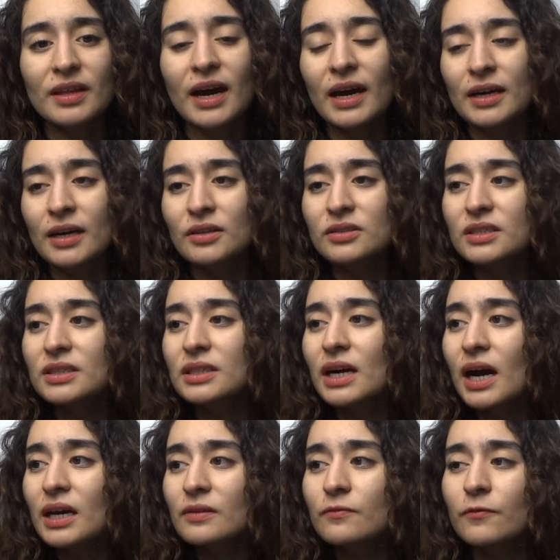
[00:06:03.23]
that, and I was like,
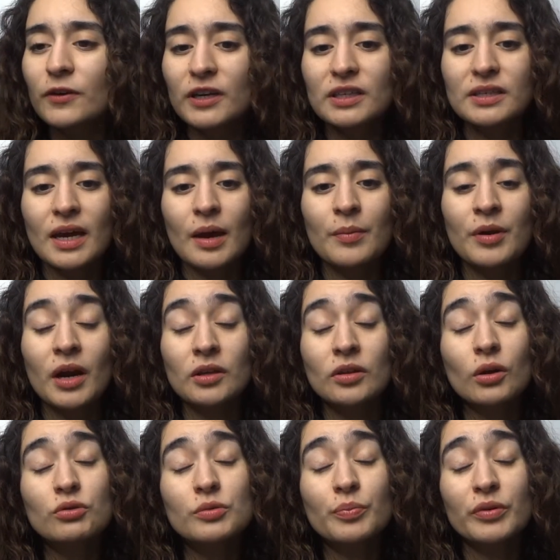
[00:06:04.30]
God freaking damn it. I
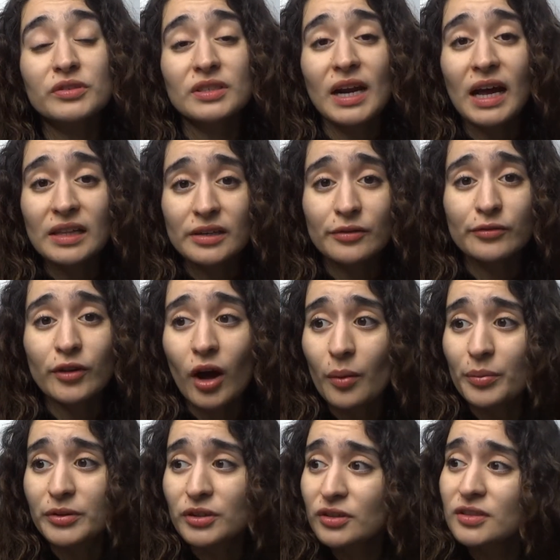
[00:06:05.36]
thought it was a personality flaw,
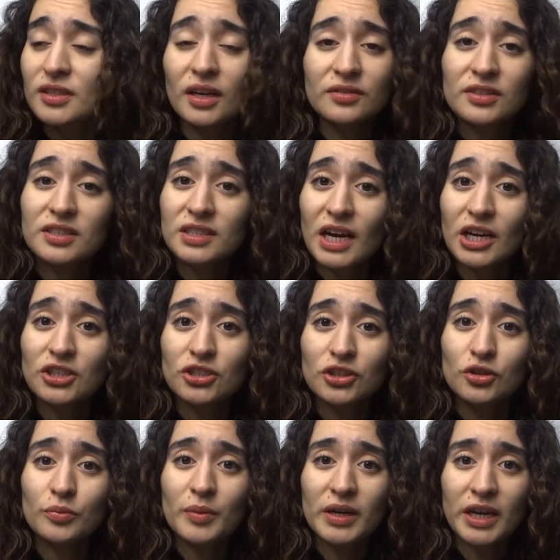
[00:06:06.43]
but it turns out this is actually
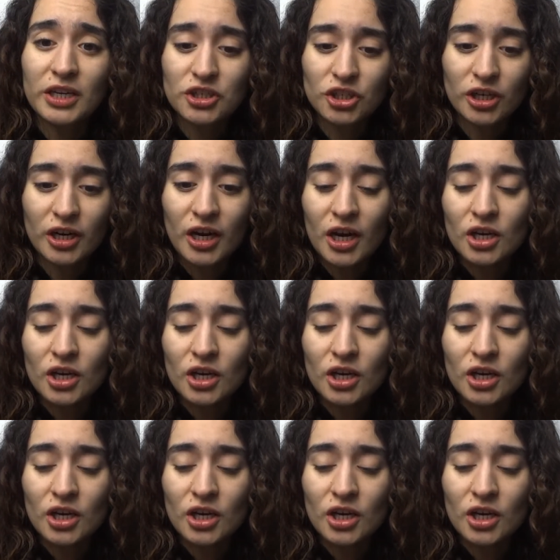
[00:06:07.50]
human nature.